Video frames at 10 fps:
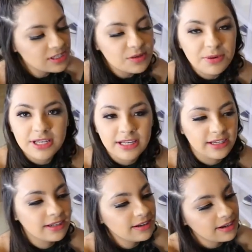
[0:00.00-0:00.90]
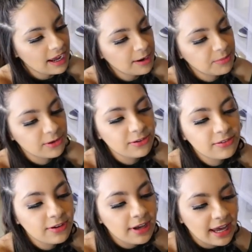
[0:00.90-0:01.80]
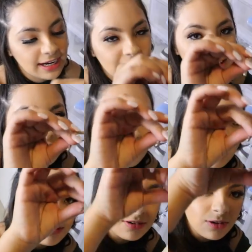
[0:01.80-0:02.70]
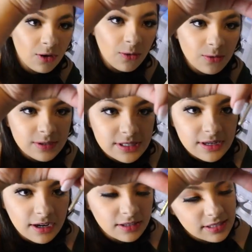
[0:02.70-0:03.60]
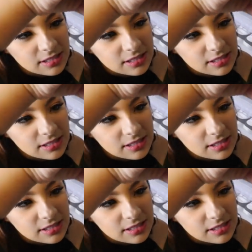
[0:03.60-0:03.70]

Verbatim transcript: These are pretty good. I approve. And I like the little gold or the